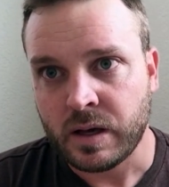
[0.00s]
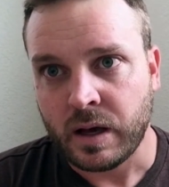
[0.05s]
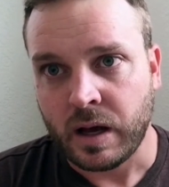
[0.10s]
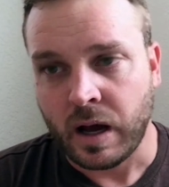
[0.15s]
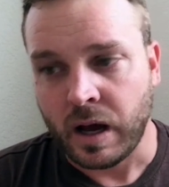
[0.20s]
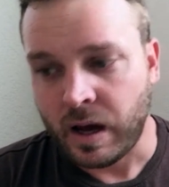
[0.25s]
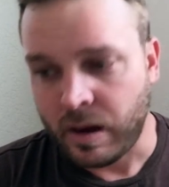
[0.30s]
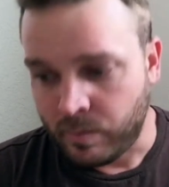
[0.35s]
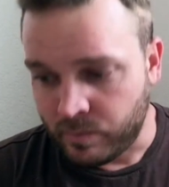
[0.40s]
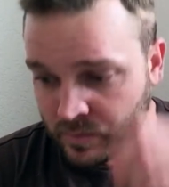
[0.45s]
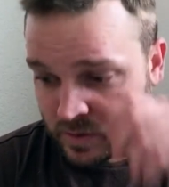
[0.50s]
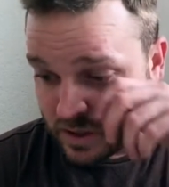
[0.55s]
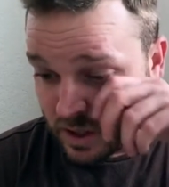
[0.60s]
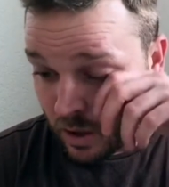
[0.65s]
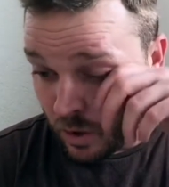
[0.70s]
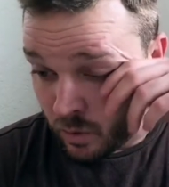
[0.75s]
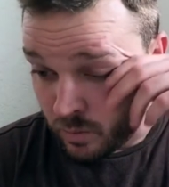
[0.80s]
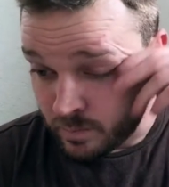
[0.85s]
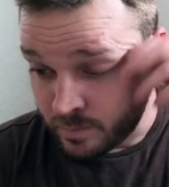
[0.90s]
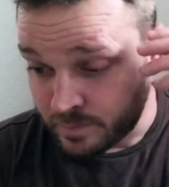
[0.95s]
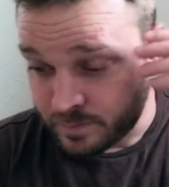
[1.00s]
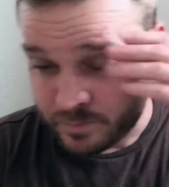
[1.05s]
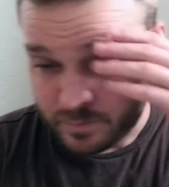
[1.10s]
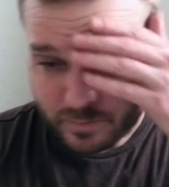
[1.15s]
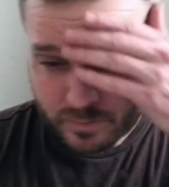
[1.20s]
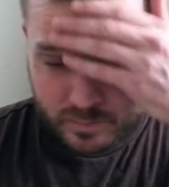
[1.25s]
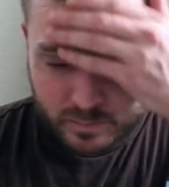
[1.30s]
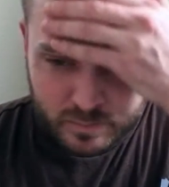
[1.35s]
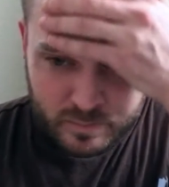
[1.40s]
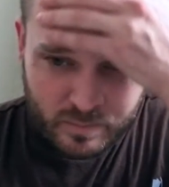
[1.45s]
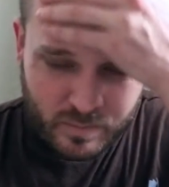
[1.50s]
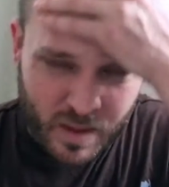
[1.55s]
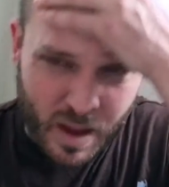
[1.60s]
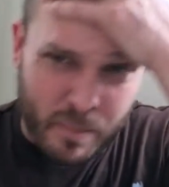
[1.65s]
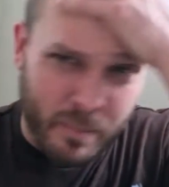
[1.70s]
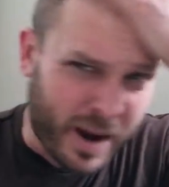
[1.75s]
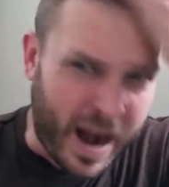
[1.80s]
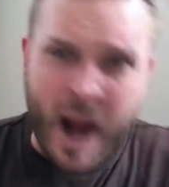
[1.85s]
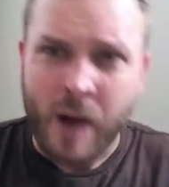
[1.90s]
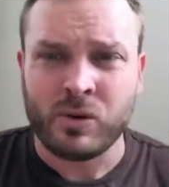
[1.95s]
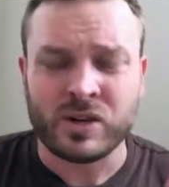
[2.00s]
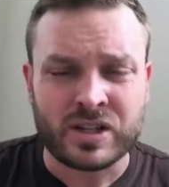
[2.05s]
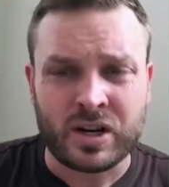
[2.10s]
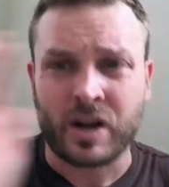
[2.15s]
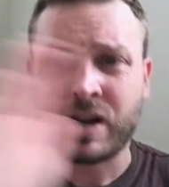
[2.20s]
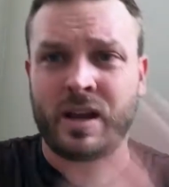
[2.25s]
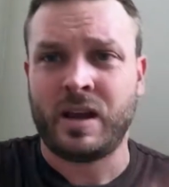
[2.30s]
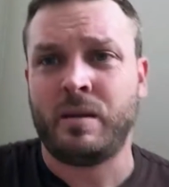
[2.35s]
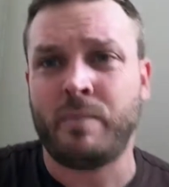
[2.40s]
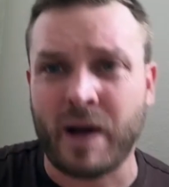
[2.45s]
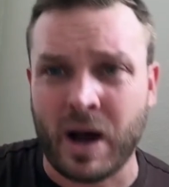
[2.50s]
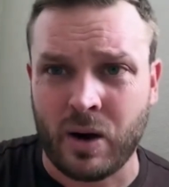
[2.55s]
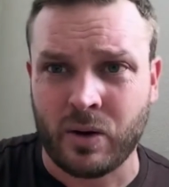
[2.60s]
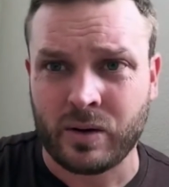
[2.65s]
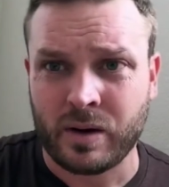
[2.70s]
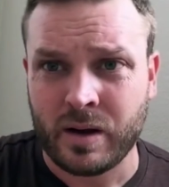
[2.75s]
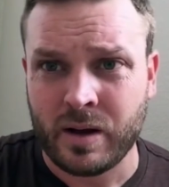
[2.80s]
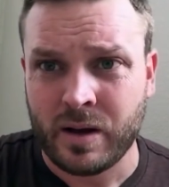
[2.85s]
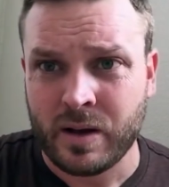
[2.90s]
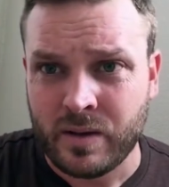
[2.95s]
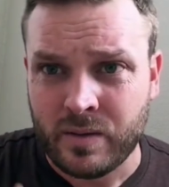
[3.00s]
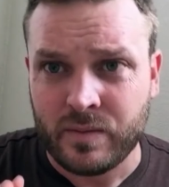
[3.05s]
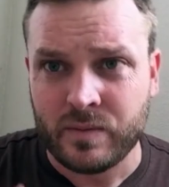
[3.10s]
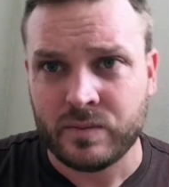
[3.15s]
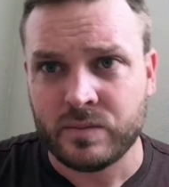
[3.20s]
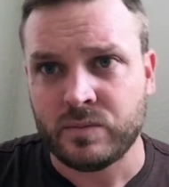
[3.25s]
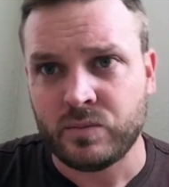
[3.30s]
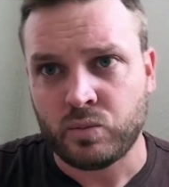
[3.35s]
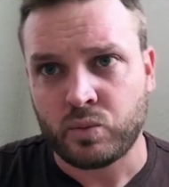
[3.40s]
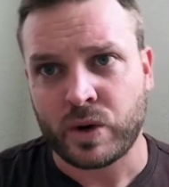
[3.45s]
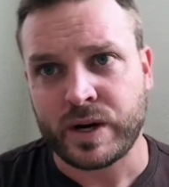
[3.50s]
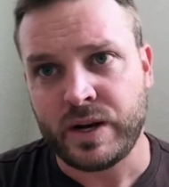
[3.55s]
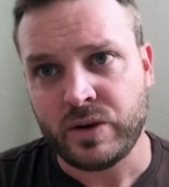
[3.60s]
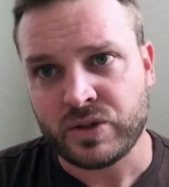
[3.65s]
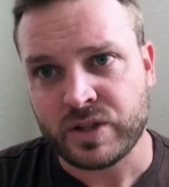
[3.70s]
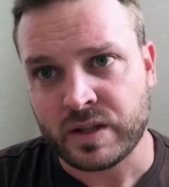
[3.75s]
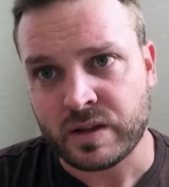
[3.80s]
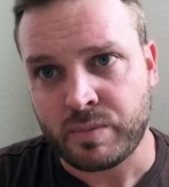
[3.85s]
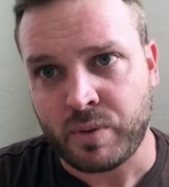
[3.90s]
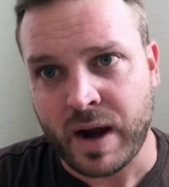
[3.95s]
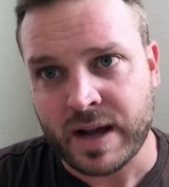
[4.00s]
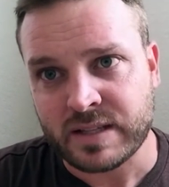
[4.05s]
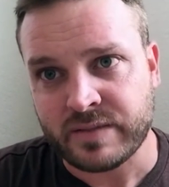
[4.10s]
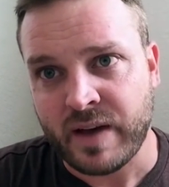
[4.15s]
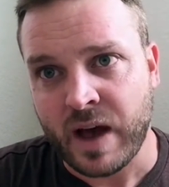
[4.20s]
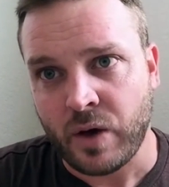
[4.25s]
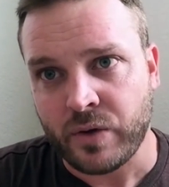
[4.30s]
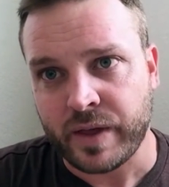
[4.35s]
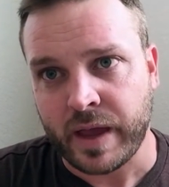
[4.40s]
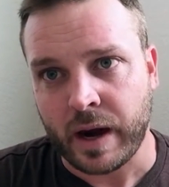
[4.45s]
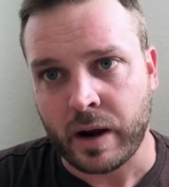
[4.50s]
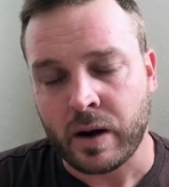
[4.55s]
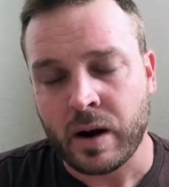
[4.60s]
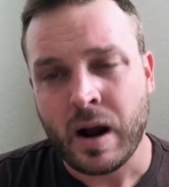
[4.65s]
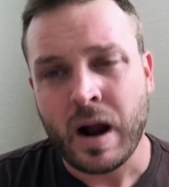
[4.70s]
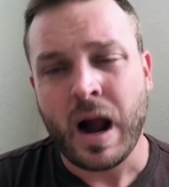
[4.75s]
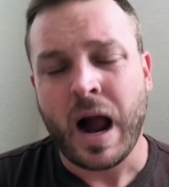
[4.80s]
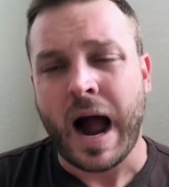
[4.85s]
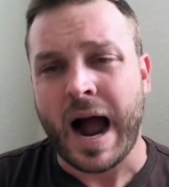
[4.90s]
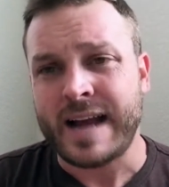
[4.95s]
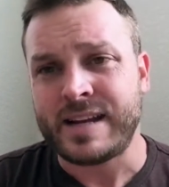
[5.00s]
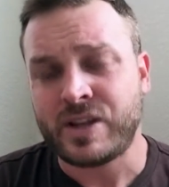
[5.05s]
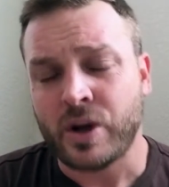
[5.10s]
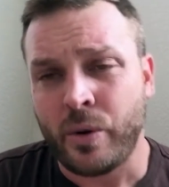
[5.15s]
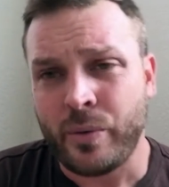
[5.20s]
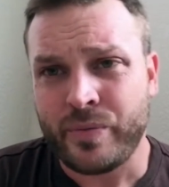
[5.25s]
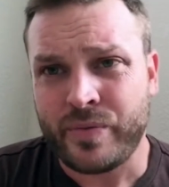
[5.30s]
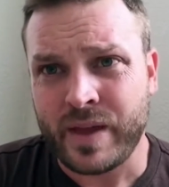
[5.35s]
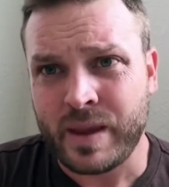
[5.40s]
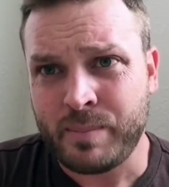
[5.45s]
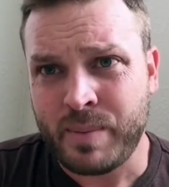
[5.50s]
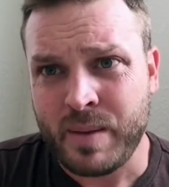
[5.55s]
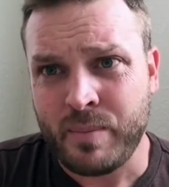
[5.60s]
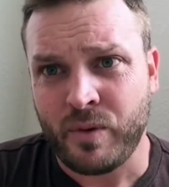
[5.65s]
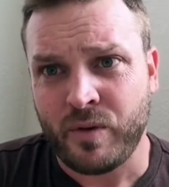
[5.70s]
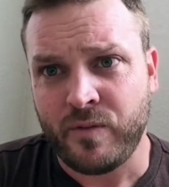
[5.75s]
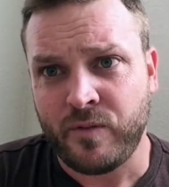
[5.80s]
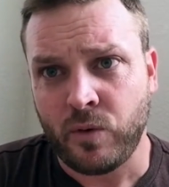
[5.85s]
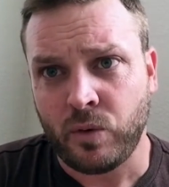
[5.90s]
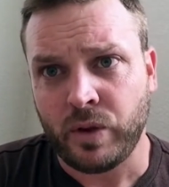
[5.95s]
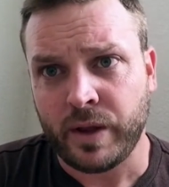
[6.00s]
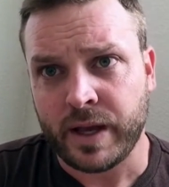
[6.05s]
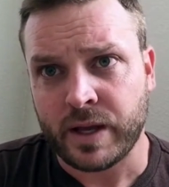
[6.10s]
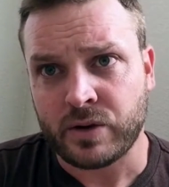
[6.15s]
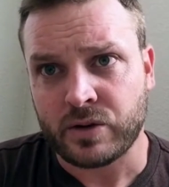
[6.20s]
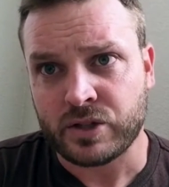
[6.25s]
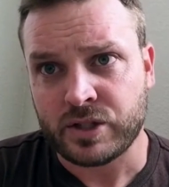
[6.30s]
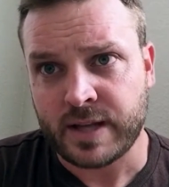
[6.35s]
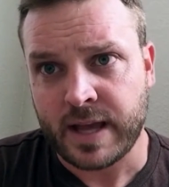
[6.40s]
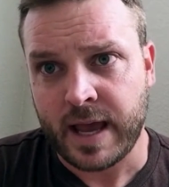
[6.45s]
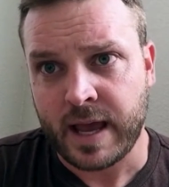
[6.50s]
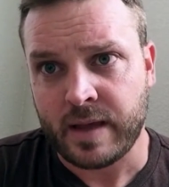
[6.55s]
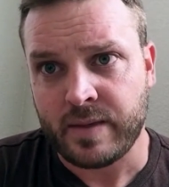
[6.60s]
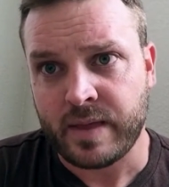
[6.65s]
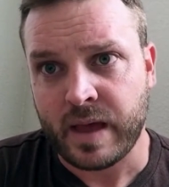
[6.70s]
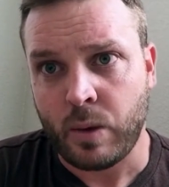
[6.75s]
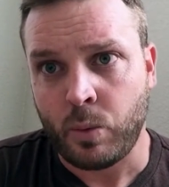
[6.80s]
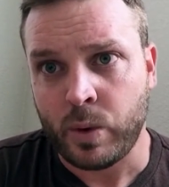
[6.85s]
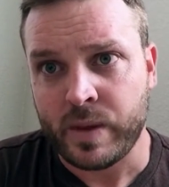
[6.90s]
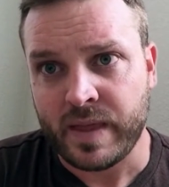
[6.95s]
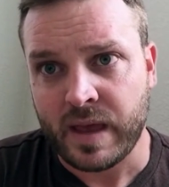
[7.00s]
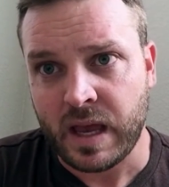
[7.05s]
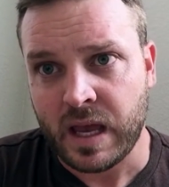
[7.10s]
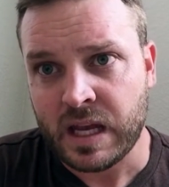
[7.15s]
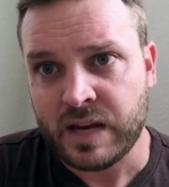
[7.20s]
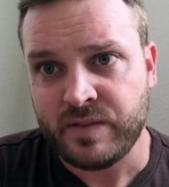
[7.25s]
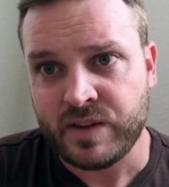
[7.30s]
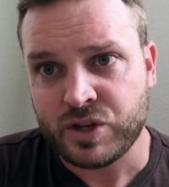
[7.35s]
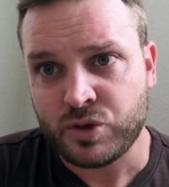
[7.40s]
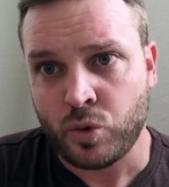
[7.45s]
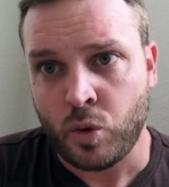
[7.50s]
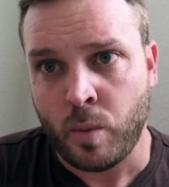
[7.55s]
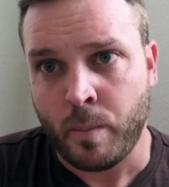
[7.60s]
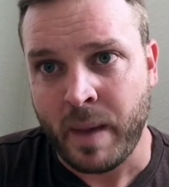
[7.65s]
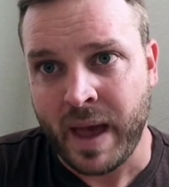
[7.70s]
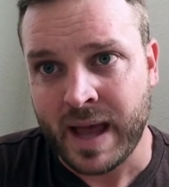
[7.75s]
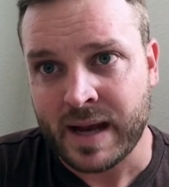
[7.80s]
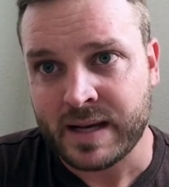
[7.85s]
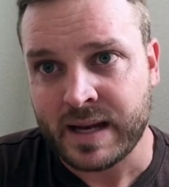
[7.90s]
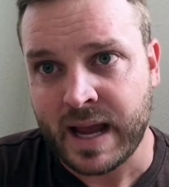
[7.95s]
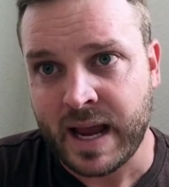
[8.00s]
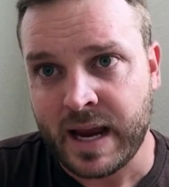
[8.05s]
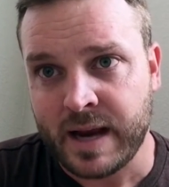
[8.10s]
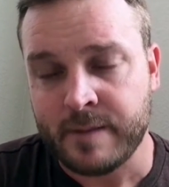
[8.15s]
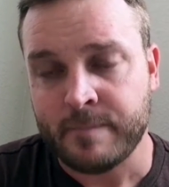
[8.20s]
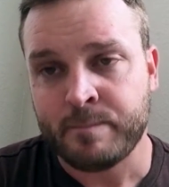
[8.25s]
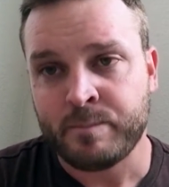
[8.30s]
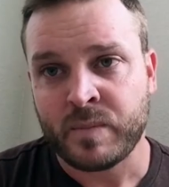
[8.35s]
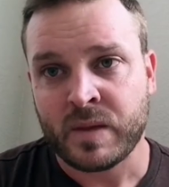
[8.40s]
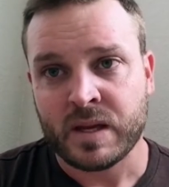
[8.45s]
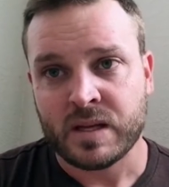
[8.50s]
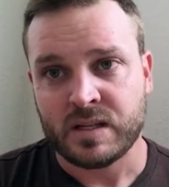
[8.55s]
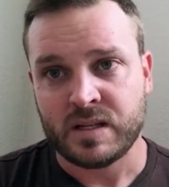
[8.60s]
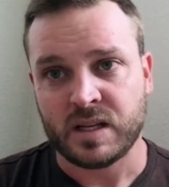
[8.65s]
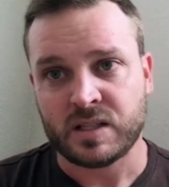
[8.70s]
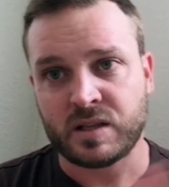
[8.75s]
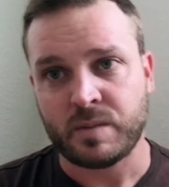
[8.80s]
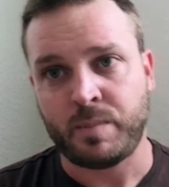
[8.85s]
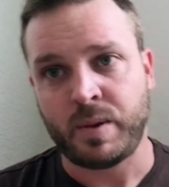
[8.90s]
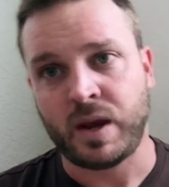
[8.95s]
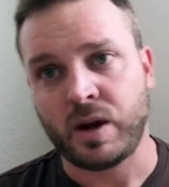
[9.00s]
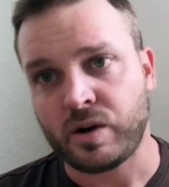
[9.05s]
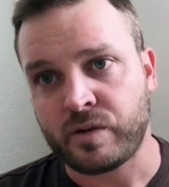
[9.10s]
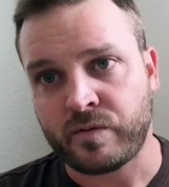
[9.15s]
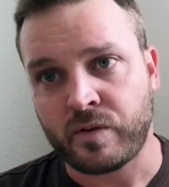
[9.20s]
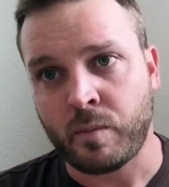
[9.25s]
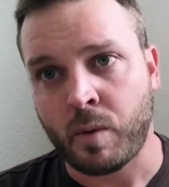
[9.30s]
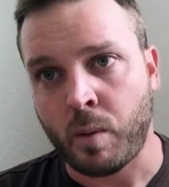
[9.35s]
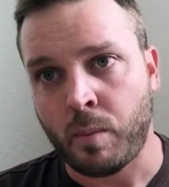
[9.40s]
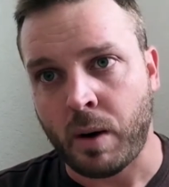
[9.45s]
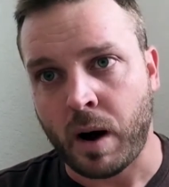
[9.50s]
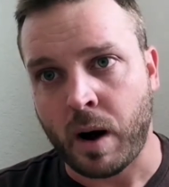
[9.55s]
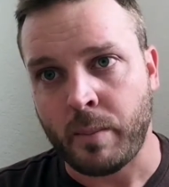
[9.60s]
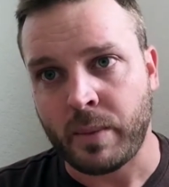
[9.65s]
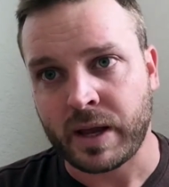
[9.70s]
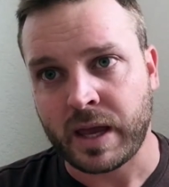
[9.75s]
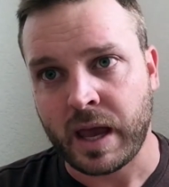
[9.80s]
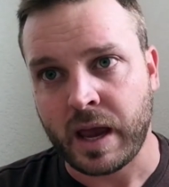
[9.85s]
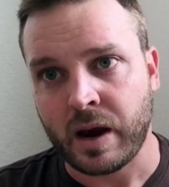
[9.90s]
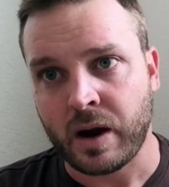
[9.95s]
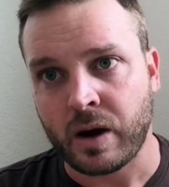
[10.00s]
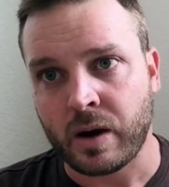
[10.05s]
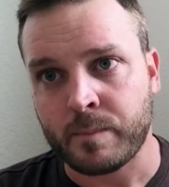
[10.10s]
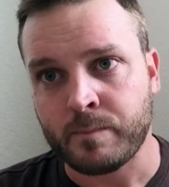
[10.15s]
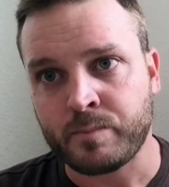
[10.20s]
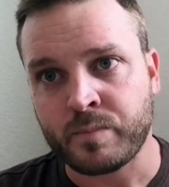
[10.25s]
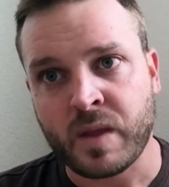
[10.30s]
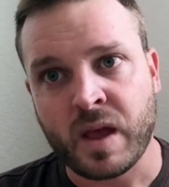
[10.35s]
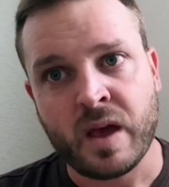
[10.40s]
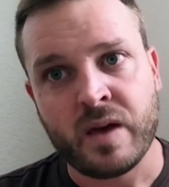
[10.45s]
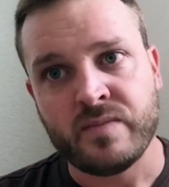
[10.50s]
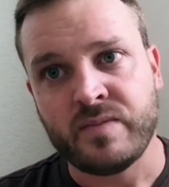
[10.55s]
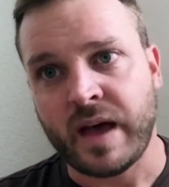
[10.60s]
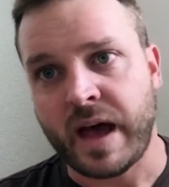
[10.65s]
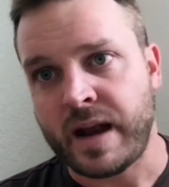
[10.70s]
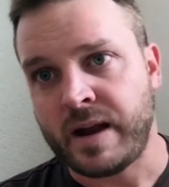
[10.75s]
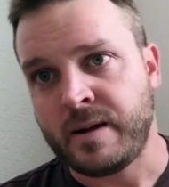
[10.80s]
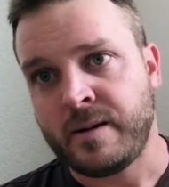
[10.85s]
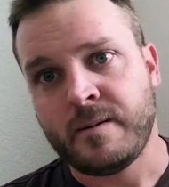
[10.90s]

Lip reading: But I was talking about reducing the price of healthcare. I don't think people fully understand that when the individual mandate disappeared from Obamacare, that